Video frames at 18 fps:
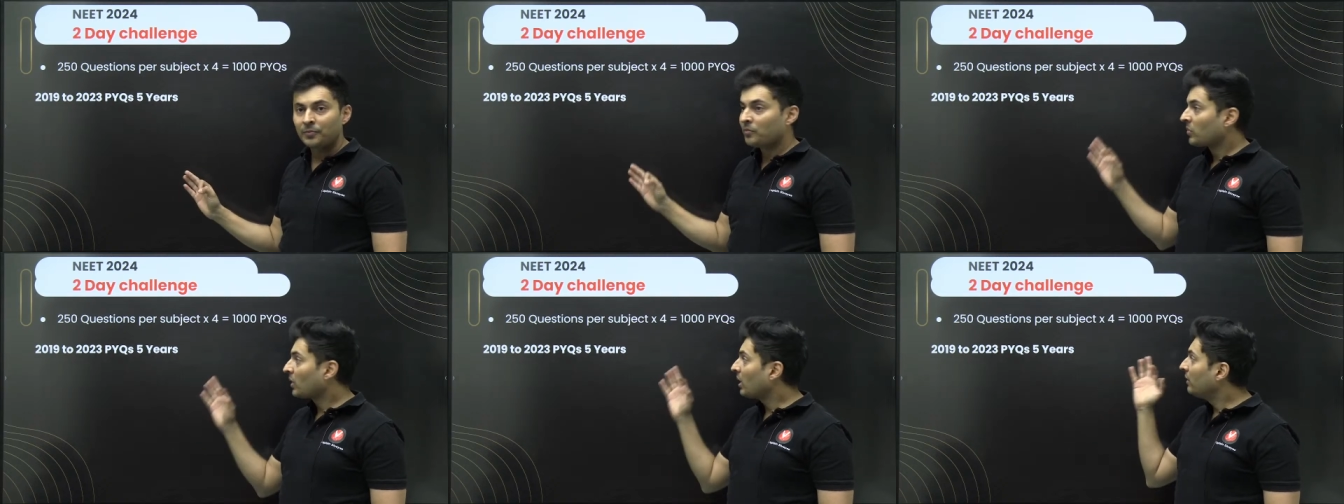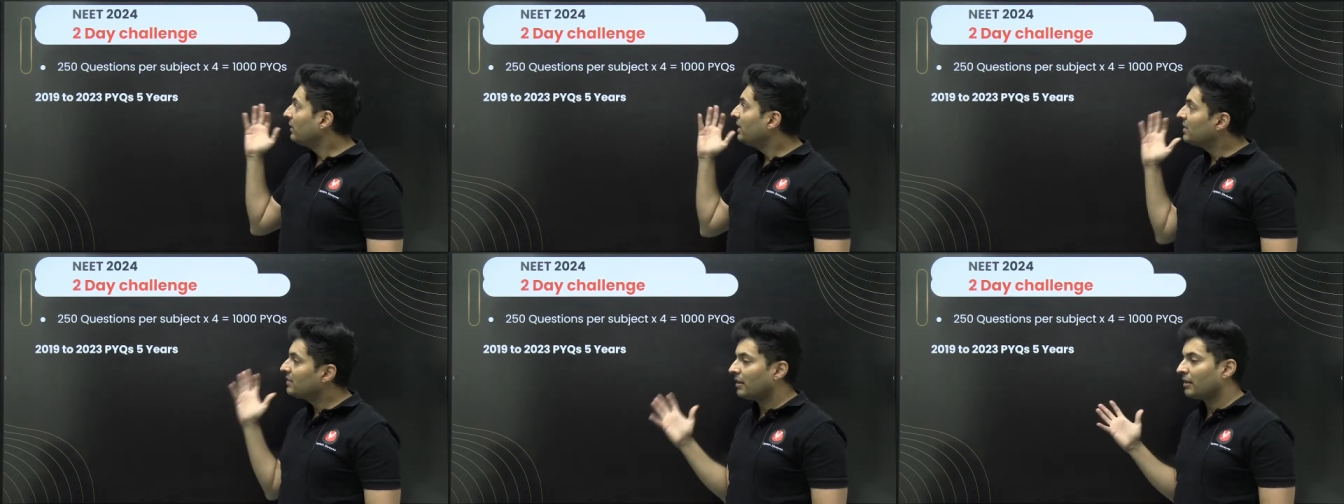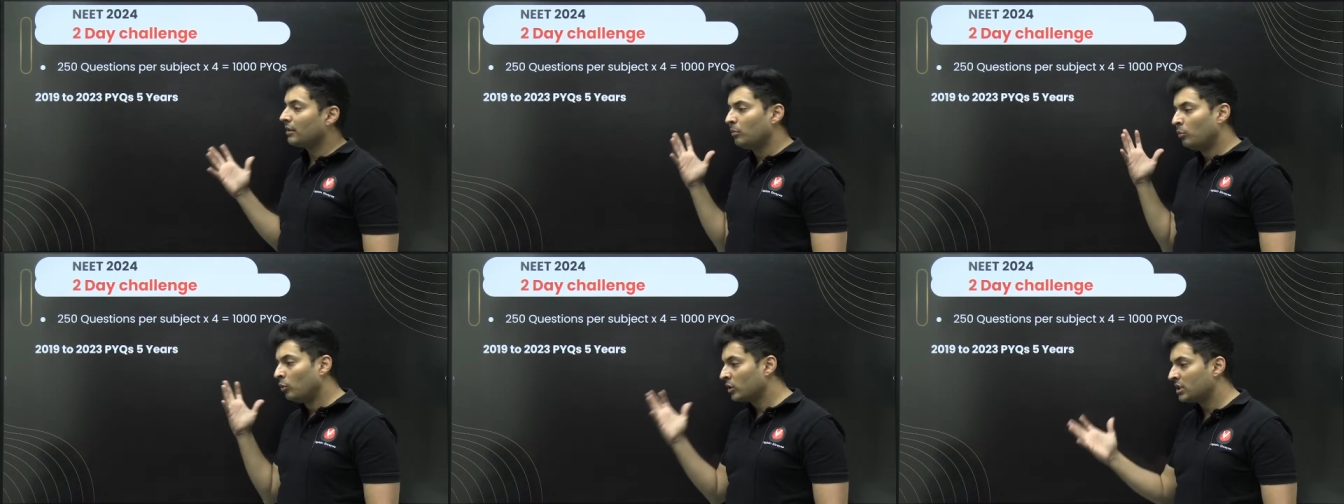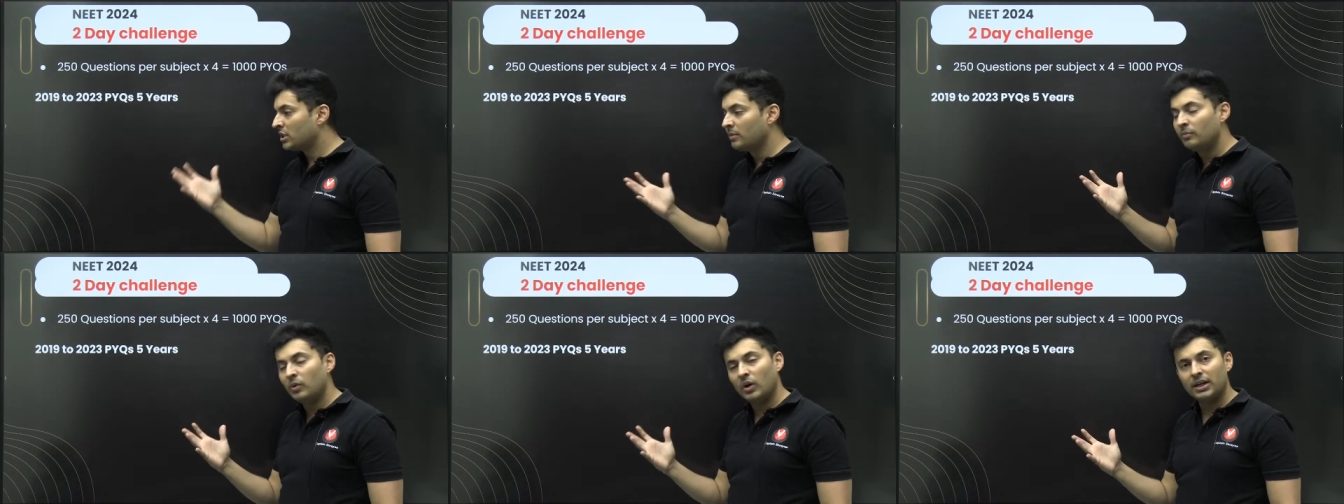Now these are the most
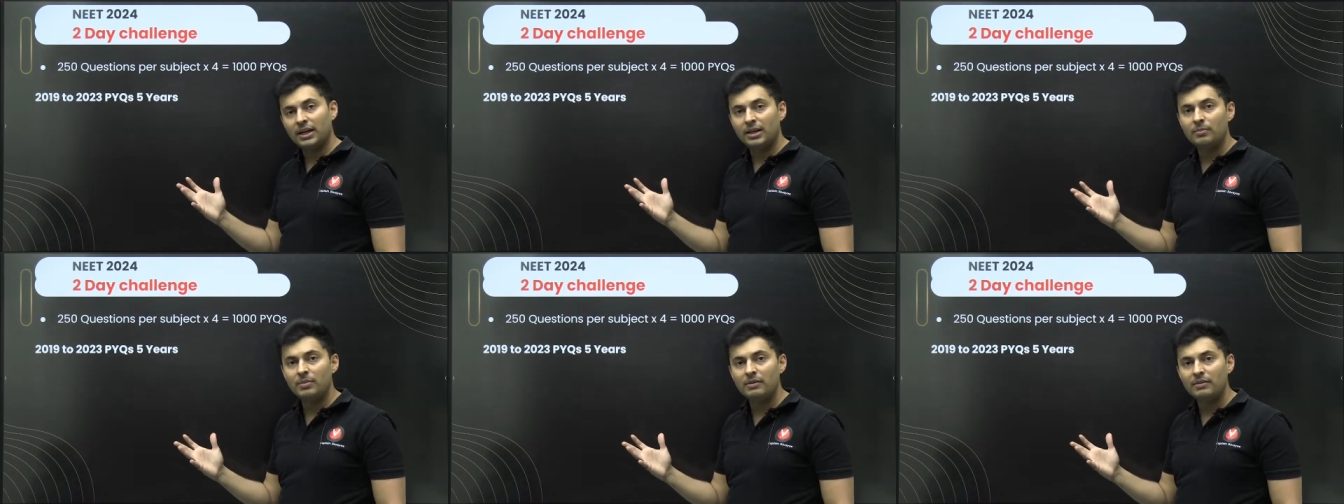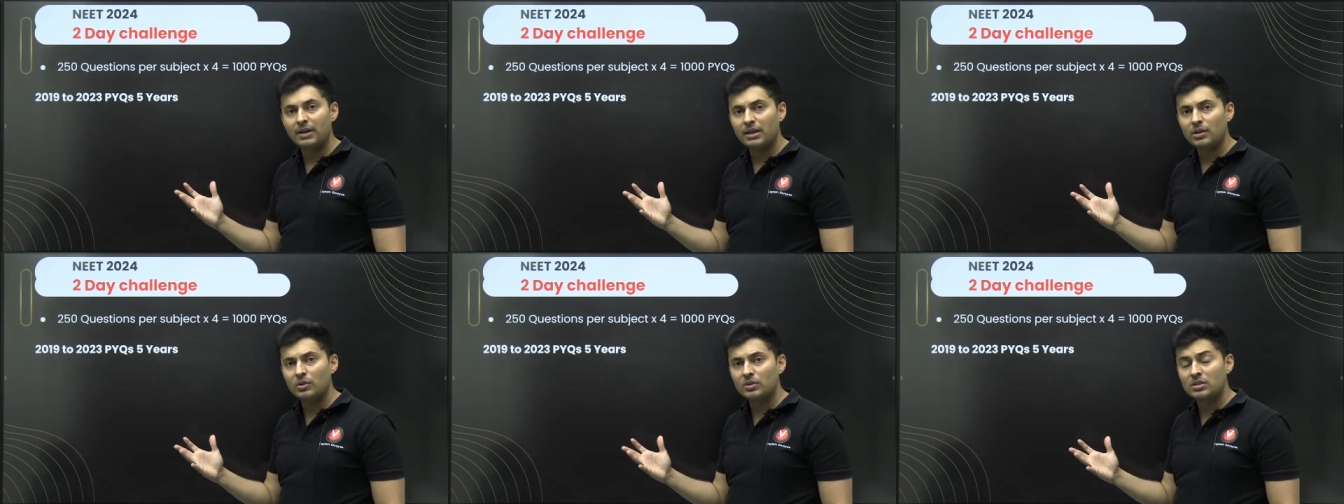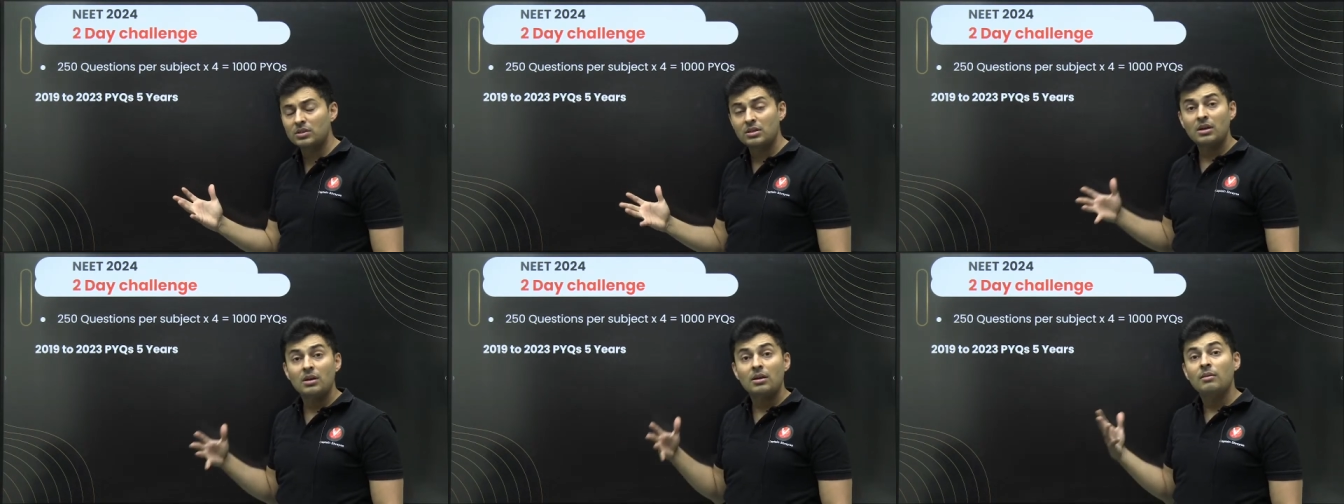important PYQs.